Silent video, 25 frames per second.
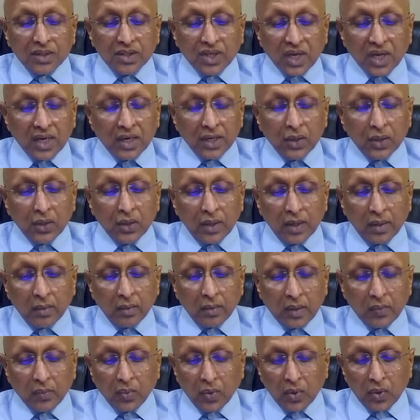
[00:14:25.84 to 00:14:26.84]

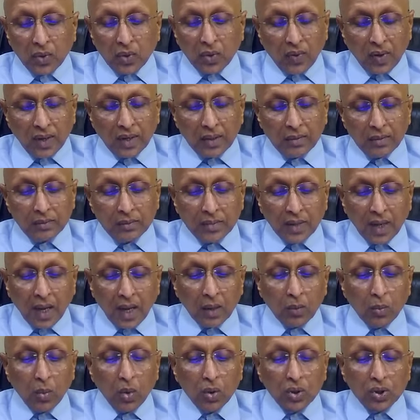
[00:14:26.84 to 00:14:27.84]
Chelidonium and podophyllum,
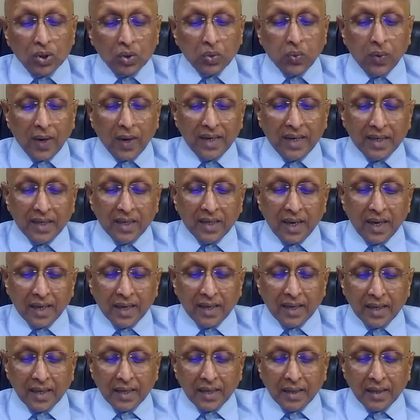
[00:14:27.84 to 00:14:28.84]
almost white
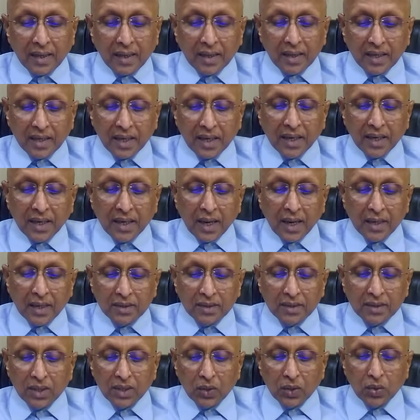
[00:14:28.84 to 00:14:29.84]
like calcarea
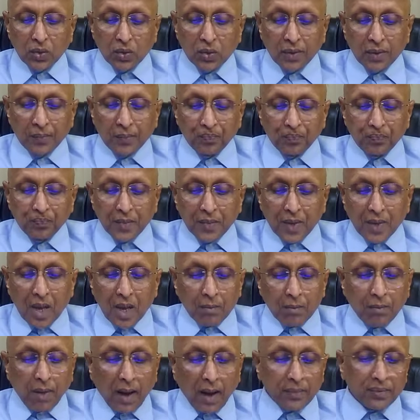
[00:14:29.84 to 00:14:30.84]
and synchona.
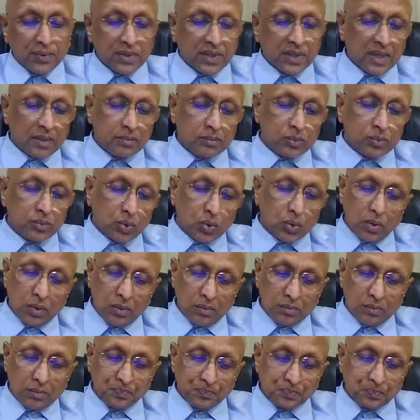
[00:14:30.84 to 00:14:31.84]
Pipe stem stool.
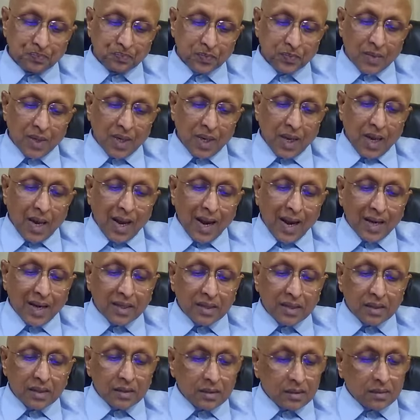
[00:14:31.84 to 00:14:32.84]

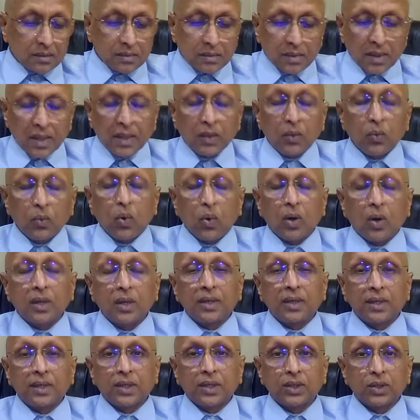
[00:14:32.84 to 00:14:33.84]
And
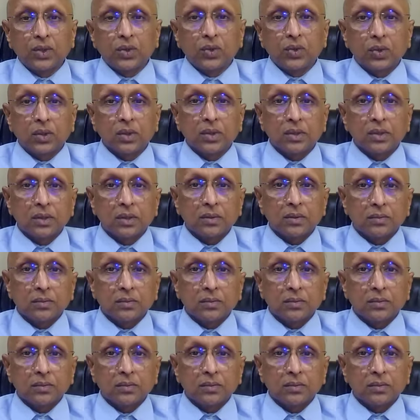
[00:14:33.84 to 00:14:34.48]
involuntary stools.